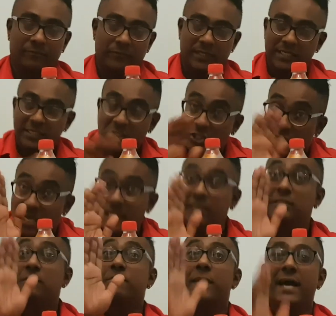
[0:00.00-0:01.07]
Doesn't change
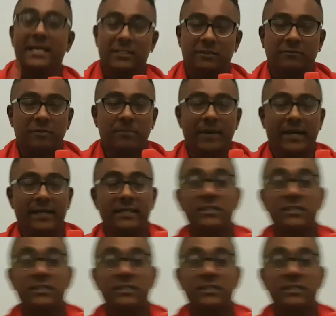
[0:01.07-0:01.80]
the mass of the packet.